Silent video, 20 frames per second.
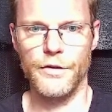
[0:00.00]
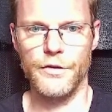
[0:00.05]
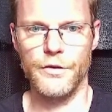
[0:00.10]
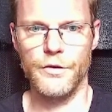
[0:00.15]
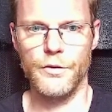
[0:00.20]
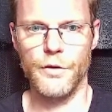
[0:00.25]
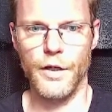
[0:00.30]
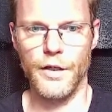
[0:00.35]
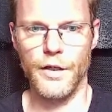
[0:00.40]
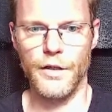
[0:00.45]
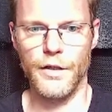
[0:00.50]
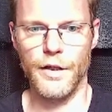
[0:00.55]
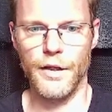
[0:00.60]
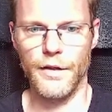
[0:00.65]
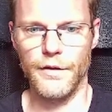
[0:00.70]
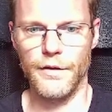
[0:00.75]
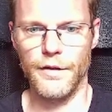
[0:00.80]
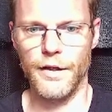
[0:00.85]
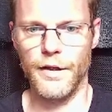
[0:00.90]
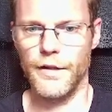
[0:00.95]

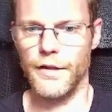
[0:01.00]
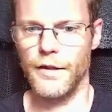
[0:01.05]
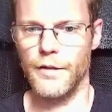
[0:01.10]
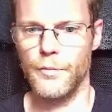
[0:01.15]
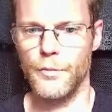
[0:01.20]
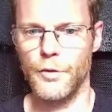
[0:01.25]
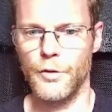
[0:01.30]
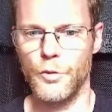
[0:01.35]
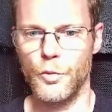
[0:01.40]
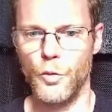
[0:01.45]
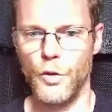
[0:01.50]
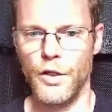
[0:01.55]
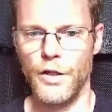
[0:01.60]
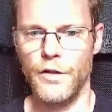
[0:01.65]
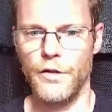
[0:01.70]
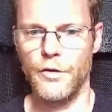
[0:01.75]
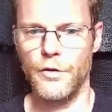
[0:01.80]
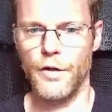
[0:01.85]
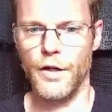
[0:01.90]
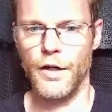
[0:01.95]
gradient, and in between
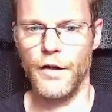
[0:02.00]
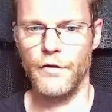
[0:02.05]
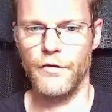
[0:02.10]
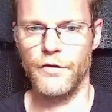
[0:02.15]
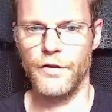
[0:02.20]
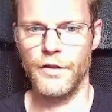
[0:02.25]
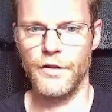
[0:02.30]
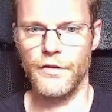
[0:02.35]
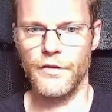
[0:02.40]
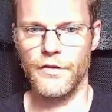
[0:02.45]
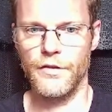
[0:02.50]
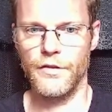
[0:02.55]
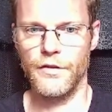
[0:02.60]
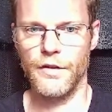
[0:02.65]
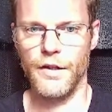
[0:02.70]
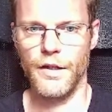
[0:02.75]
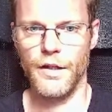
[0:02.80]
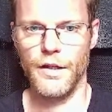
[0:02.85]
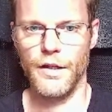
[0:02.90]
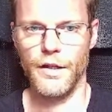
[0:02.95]
you have this
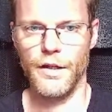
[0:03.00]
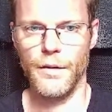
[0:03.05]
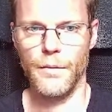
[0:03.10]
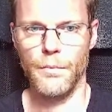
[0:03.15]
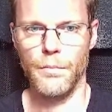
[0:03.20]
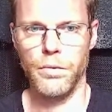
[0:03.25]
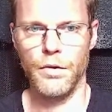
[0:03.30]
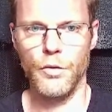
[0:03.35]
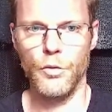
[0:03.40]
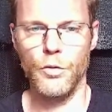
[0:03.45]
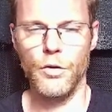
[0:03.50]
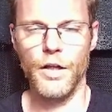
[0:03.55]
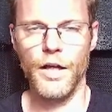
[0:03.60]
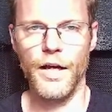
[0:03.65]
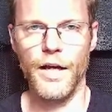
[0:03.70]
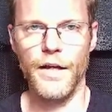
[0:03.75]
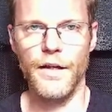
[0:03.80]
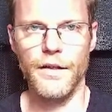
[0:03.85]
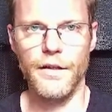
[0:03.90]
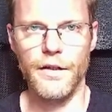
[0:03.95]
blue
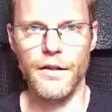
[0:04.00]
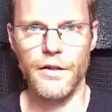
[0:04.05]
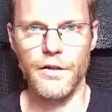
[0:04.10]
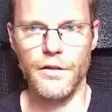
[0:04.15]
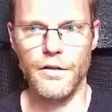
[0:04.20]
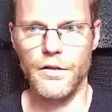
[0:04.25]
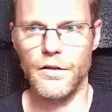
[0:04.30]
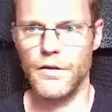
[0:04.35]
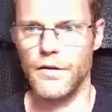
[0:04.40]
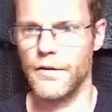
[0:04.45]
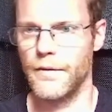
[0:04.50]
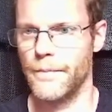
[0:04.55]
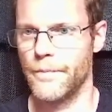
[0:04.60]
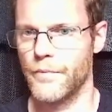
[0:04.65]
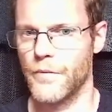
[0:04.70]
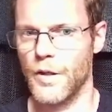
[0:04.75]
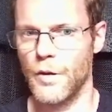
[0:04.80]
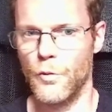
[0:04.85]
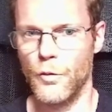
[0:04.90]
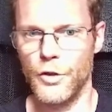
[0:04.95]
line here,
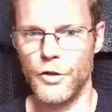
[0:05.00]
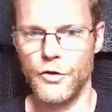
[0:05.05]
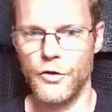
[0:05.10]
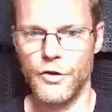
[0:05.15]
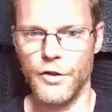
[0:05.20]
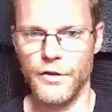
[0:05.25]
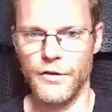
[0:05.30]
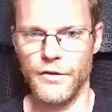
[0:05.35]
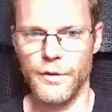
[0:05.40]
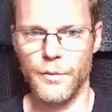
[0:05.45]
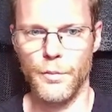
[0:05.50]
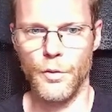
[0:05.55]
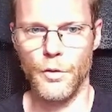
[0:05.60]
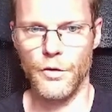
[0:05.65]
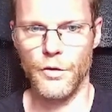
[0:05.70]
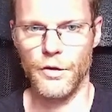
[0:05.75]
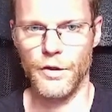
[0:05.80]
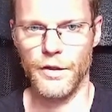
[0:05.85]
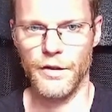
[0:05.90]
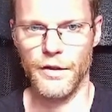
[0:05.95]
which is the
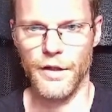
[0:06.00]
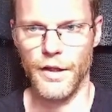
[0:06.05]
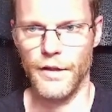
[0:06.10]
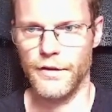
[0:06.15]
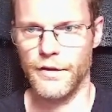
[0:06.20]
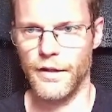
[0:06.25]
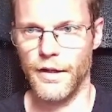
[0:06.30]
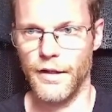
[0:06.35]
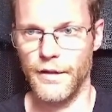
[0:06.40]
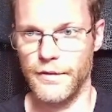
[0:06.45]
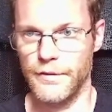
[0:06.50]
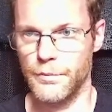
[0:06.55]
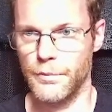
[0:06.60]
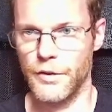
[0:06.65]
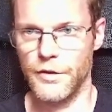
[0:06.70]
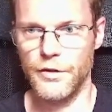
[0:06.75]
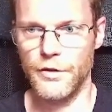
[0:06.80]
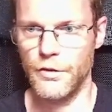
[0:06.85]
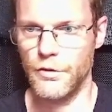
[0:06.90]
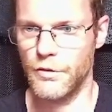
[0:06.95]
border in that case.
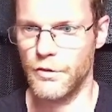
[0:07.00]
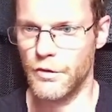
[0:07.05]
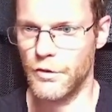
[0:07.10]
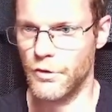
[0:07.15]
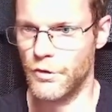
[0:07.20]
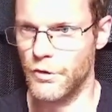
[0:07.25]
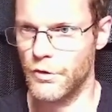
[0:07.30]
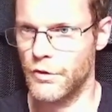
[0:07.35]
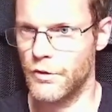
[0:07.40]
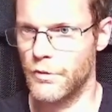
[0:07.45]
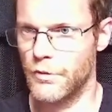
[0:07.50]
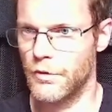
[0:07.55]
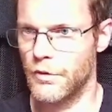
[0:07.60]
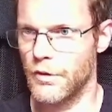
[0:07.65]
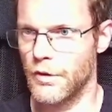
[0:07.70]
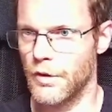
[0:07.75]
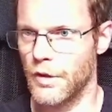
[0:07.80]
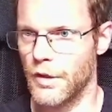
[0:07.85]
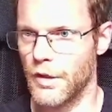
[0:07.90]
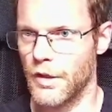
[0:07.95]
But you could
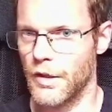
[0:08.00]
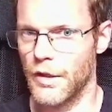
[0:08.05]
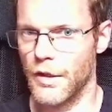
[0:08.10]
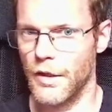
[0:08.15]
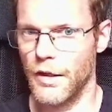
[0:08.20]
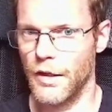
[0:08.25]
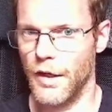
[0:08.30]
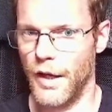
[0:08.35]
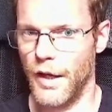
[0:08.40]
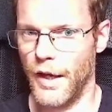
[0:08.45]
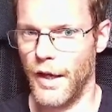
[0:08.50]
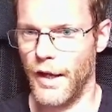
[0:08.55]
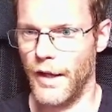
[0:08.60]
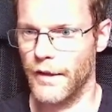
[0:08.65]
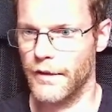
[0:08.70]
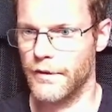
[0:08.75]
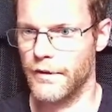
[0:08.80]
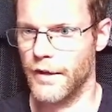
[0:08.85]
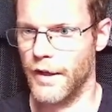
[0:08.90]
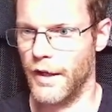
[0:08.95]

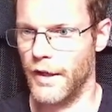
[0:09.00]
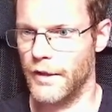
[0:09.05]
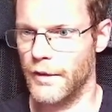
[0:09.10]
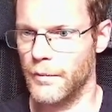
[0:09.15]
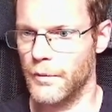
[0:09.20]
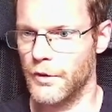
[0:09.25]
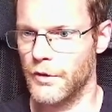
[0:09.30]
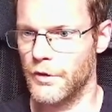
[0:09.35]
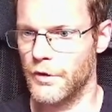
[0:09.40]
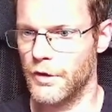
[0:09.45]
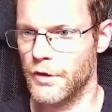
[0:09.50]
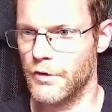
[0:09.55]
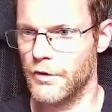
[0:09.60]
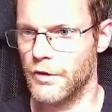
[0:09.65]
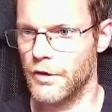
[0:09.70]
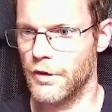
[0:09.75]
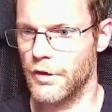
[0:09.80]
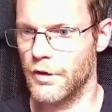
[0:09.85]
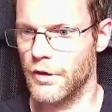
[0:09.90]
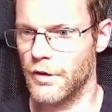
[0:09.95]
add any
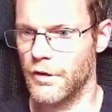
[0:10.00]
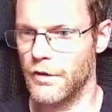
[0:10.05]
material,